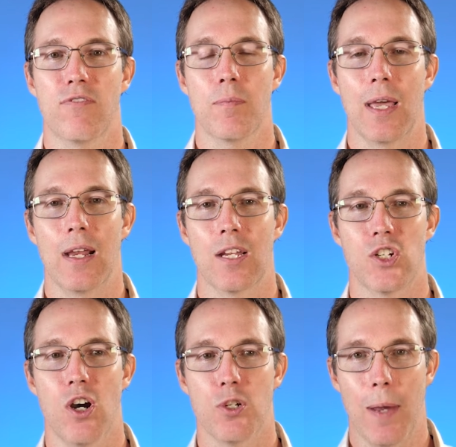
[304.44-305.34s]
you from getting a
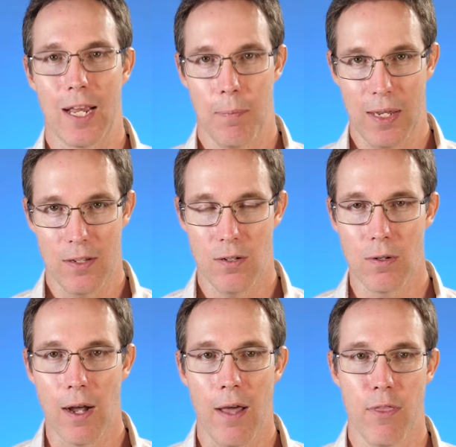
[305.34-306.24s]
chargeback, because
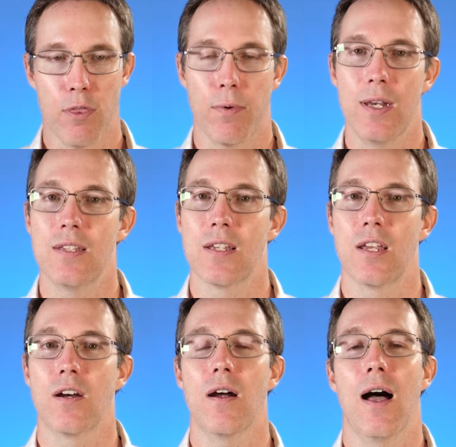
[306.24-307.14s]
you got the
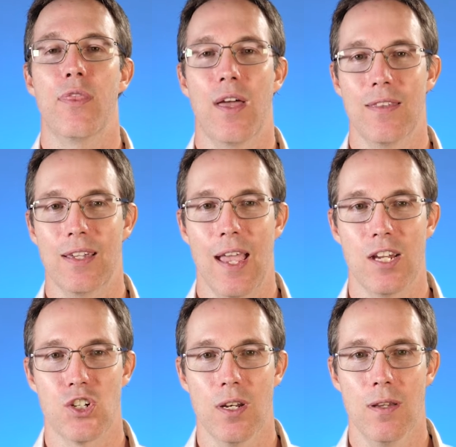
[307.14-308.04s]
3DSecure
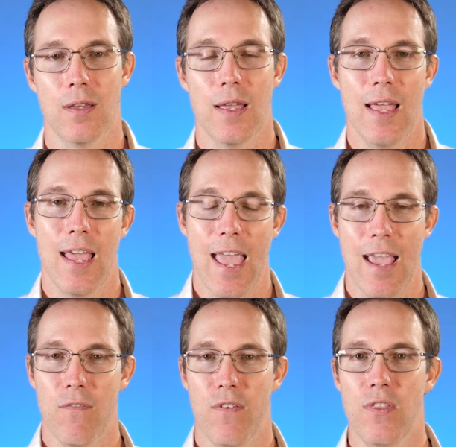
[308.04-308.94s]
authentication.
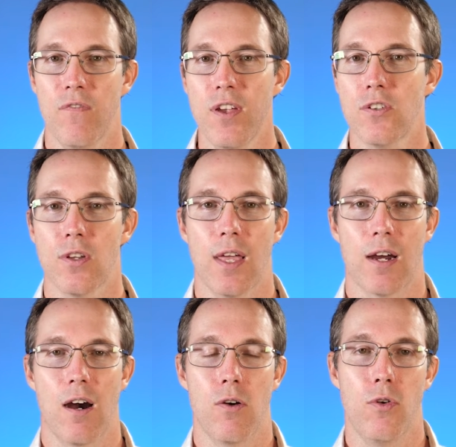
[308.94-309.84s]
If in the future
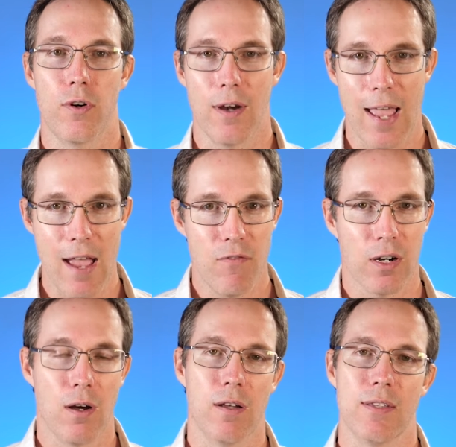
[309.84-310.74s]
that cardholder
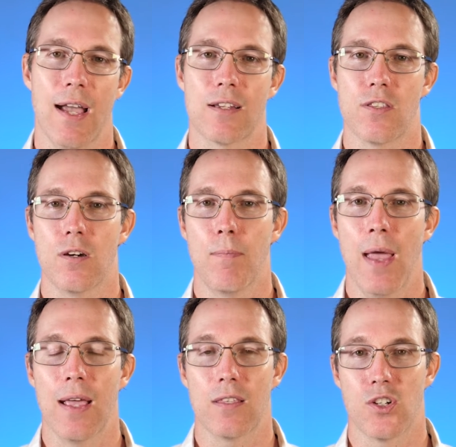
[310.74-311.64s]
ever contacts their
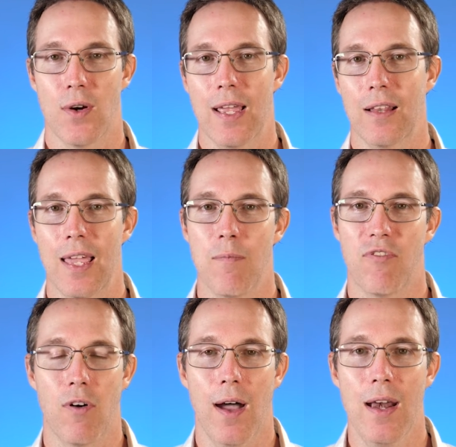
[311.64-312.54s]
bank to try and claim
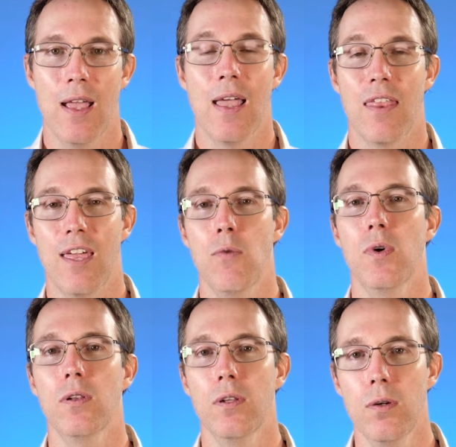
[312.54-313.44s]
fraud, they
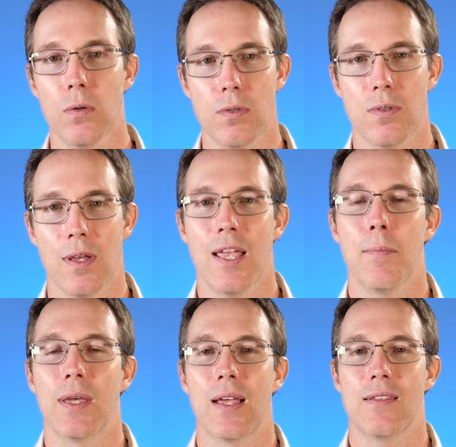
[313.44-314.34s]
will lose,
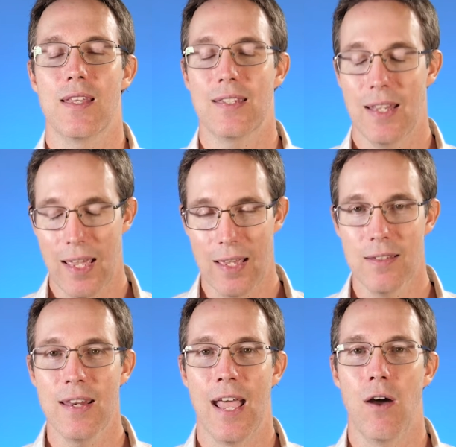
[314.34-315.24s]
because this
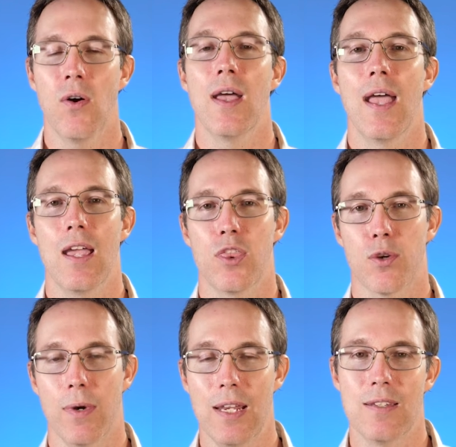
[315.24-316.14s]
is now a
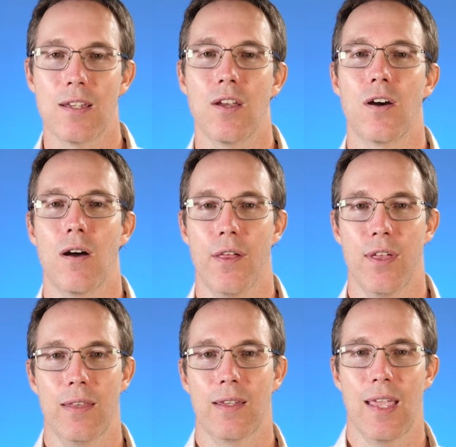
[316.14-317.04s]
3DSecure
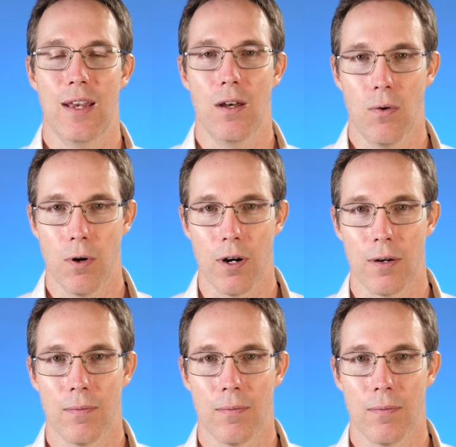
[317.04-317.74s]
authenticated order.